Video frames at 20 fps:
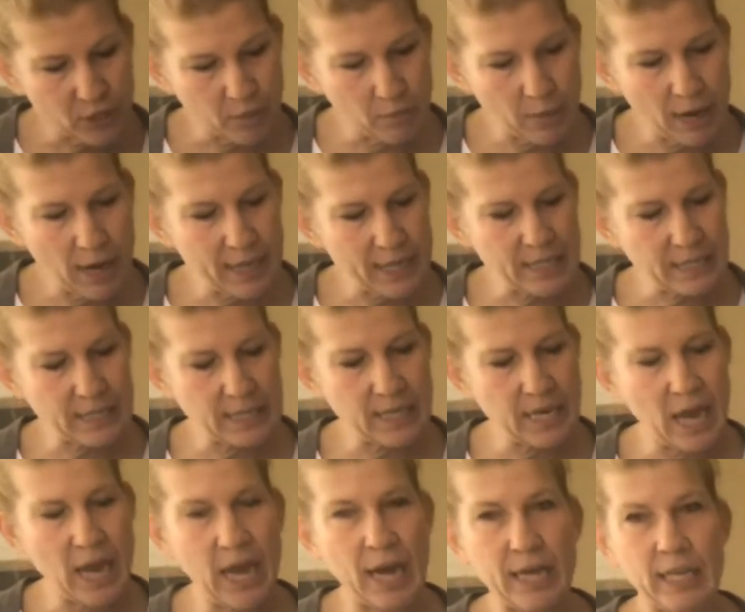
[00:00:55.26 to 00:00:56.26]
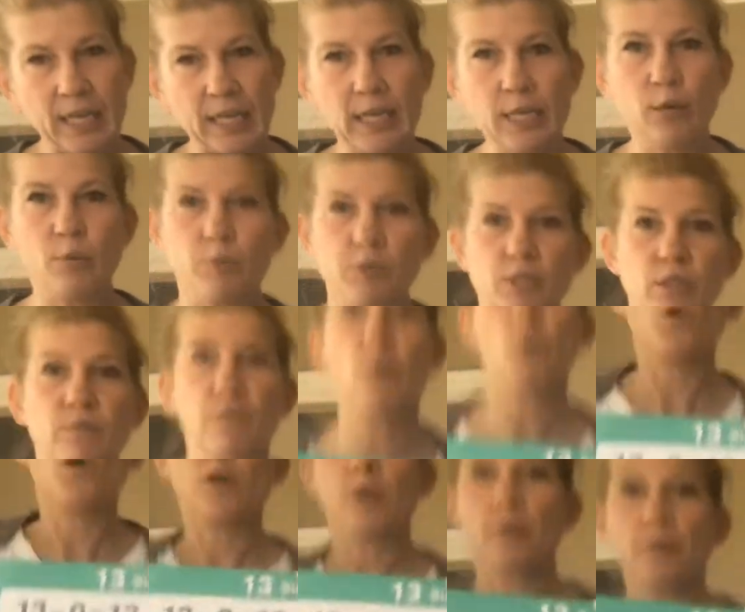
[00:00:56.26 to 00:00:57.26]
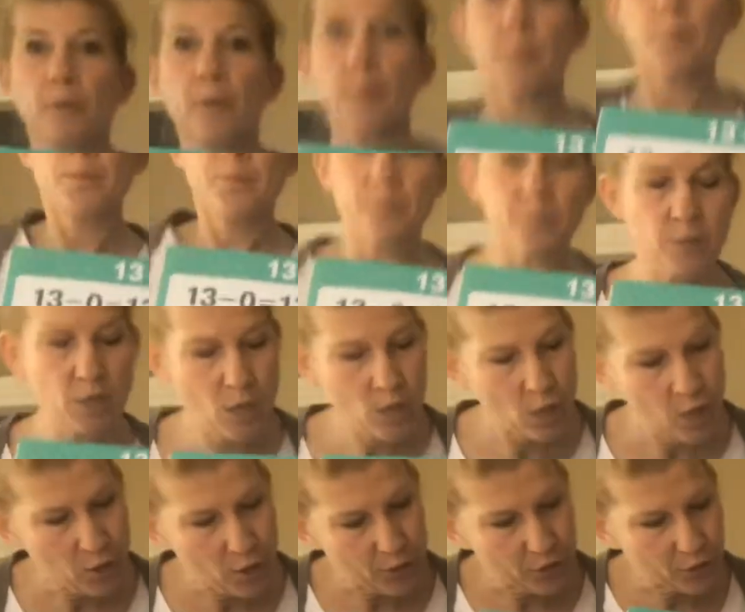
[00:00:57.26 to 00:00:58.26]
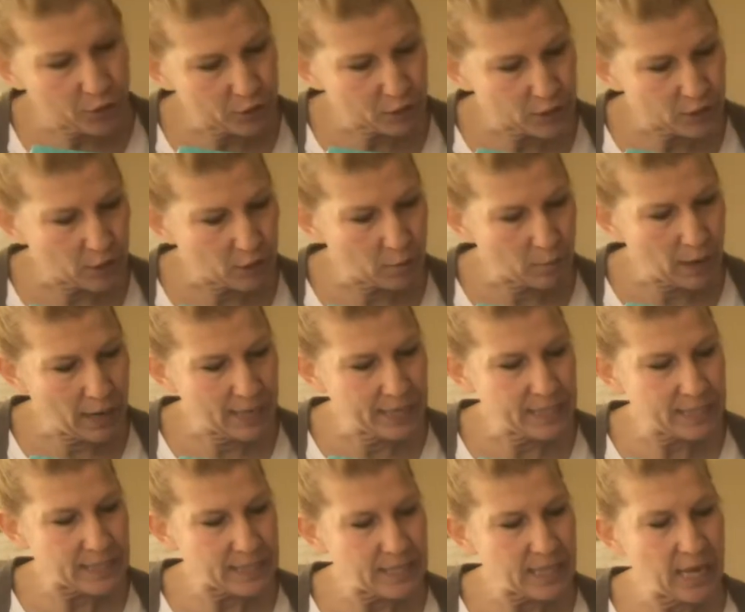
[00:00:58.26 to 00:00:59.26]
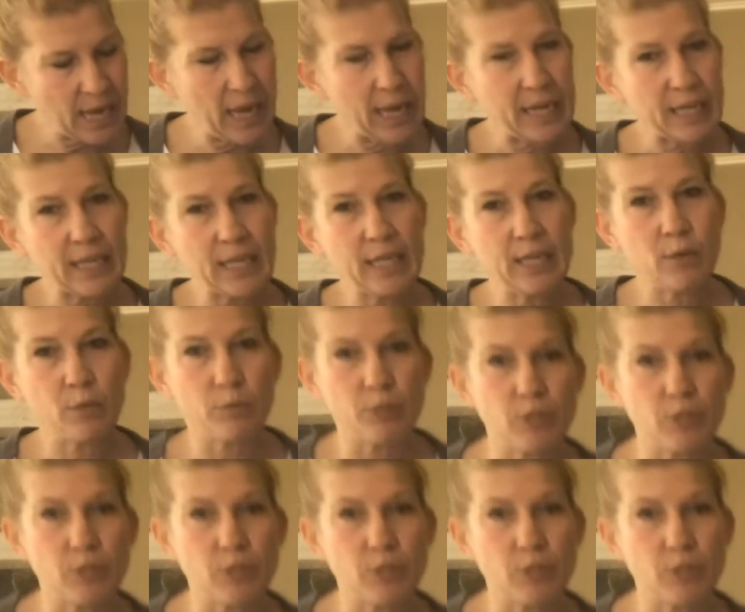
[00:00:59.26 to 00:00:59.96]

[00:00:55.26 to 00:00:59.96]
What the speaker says: minus 9 equals 4. 13 minus 10 equals